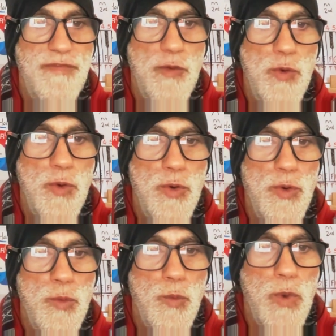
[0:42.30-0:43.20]

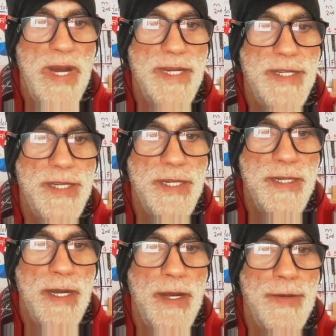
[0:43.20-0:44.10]
For waiting.
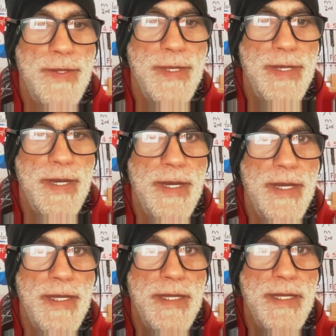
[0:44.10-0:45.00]

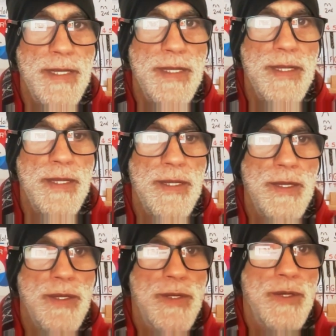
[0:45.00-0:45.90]
Okay.
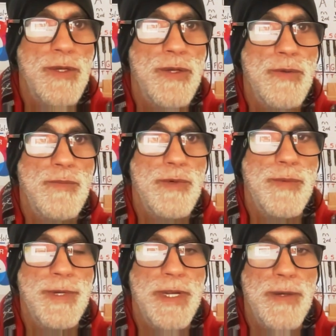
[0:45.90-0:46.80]

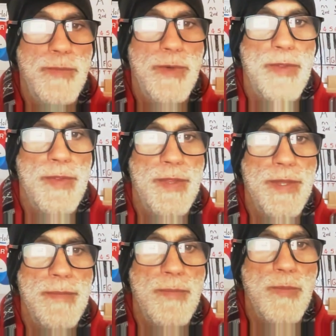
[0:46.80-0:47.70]
Well, we don't want
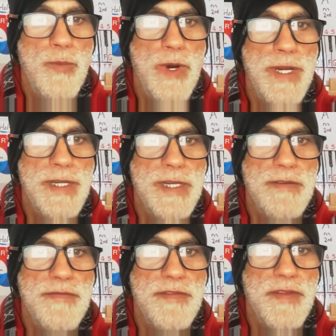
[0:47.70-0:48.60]
them
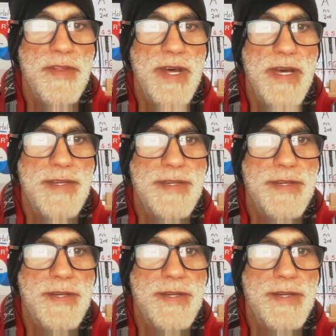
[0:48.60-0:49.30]
waiting for that.